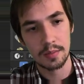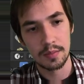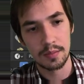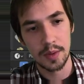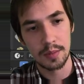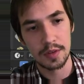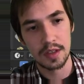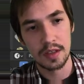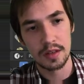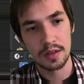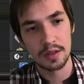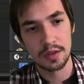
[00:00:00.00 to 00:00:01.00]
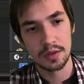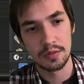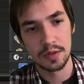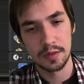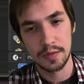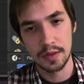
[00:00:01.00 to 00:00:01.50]
perpendicular to
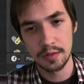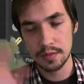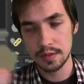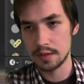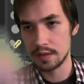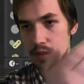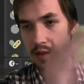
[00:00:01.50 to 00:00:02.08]
your view. So